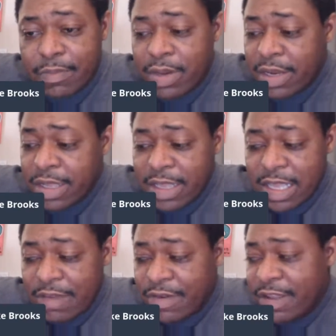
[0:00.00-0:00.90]
but
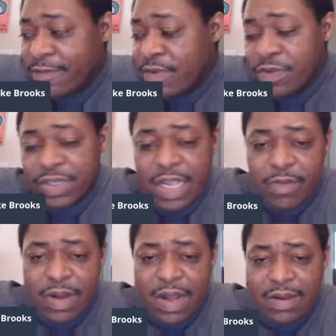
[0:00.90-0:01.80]
even if you say,
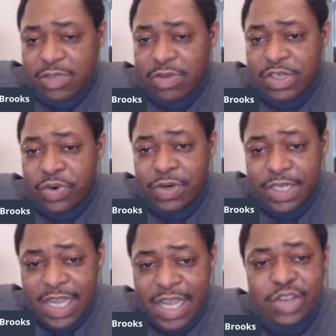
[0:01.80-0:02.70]
well, I just want to do
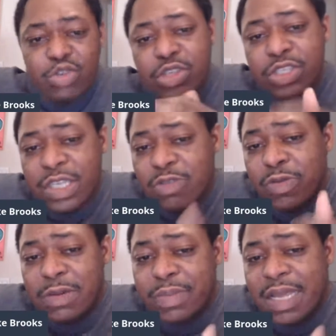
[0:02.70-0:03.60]
organic, you still
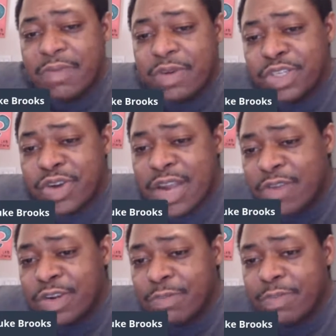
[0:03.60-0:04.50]
want to be able to track
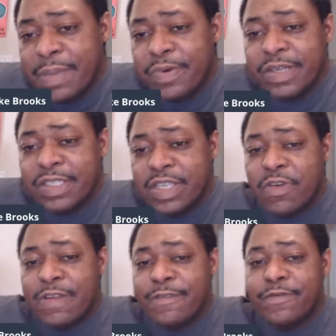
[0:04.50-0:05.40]
where your people are.
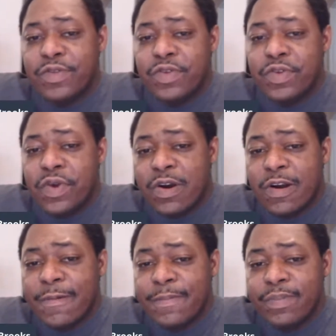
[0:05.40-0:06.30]
So if you
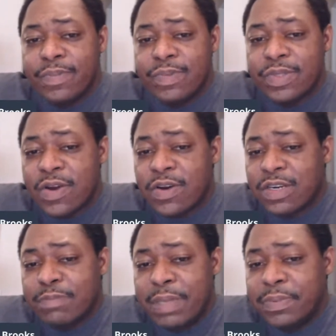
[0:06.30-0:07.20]
are
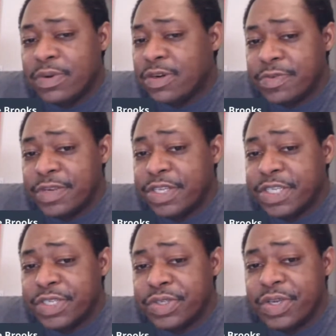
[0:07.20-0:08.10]
talking to people in a
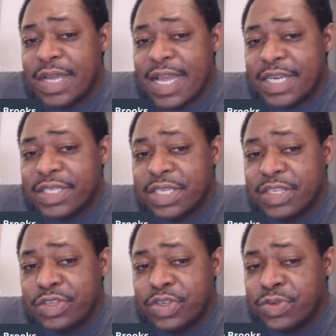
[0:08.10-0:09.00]
region, you can
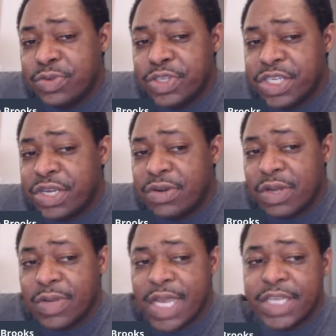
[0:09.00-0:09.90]
actually use
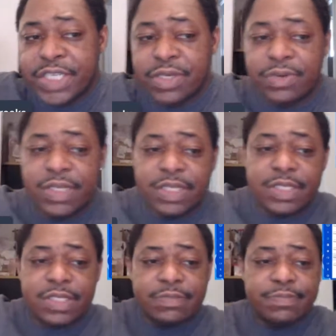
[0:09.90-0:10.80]
geolocation on
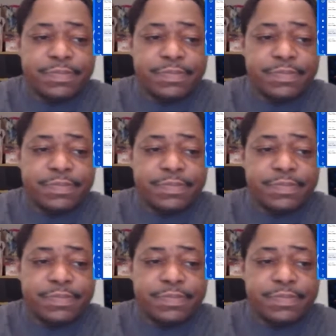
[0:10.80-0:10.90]
this,